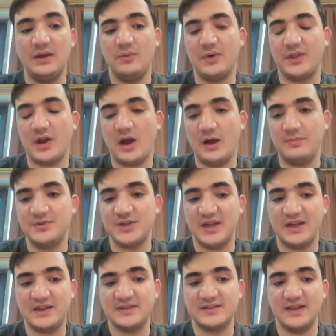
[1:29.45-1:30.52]
with
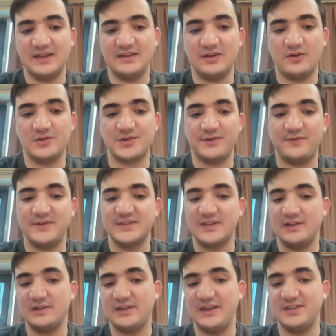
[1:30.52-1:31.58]
objects, and it also
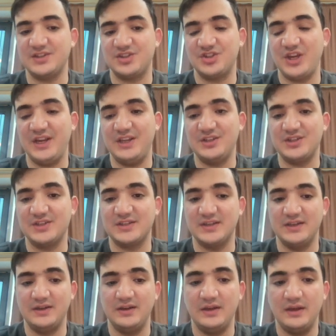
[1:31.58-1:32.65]
facilitates changes
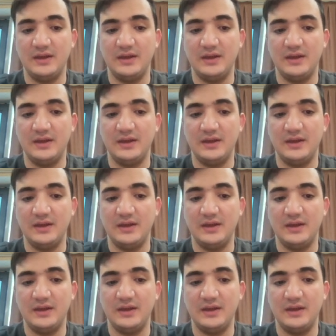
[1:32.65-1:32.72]
in